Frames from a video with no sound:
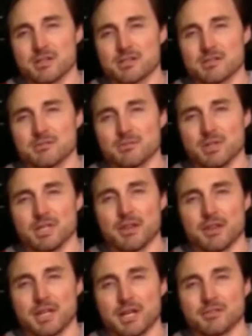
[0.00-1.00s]
There's really
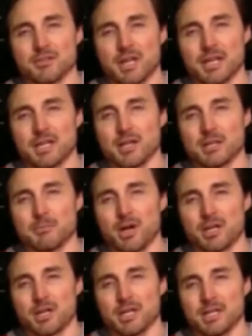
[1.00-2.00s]
nothing else like it on the
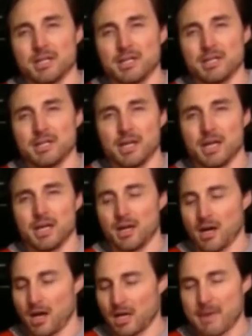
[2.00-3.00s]
market.
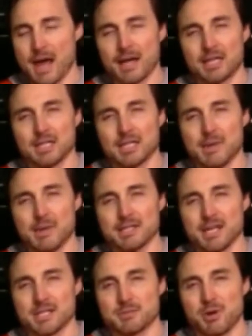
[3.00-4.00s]
Automatically
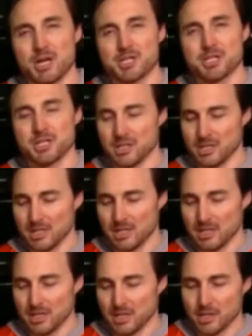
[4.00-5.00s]
maintains pressure.
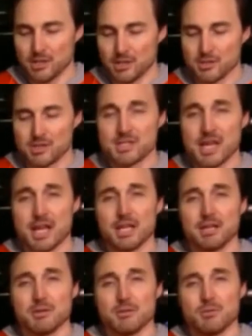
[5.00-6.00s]
You set
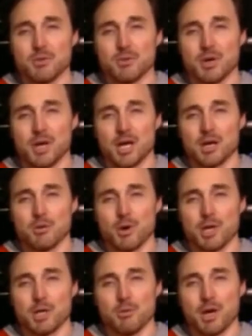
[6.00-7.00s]
it
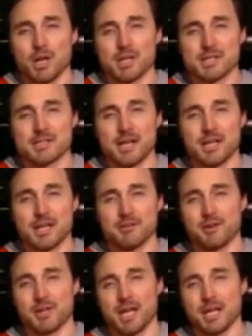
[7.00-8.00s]
where you want it, set it
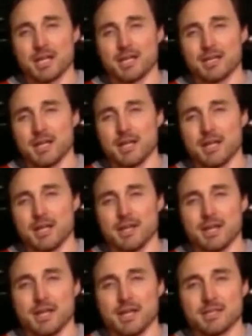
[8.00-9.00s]
and forget it, and
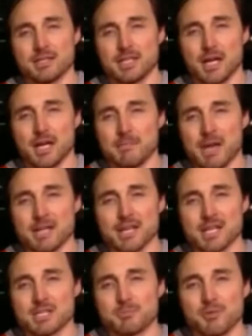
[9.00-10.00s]
then it
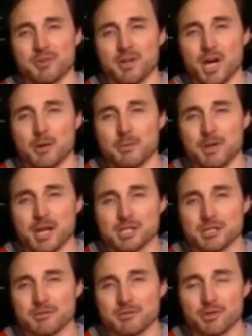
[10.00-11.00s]
maintains perfect
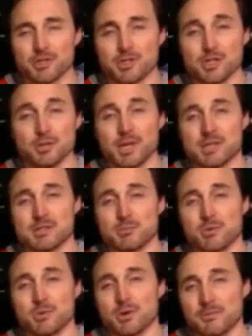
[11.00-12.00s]
carbonation for 2 weeks or
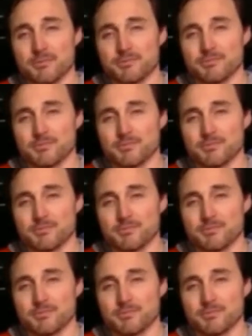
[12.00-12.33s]
more.